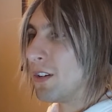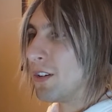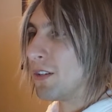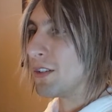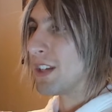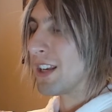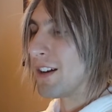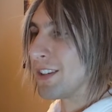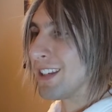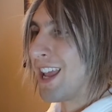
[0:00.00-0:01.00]
You're taking
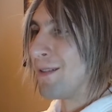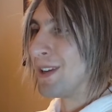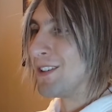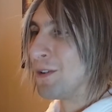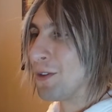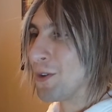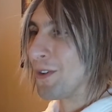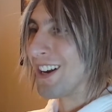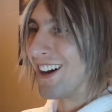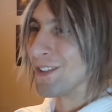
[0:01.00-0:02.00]
out the game and you
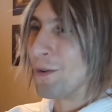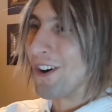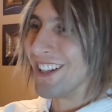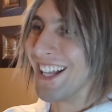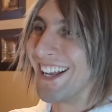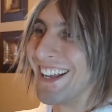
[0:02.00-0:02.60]
threw it on the wall.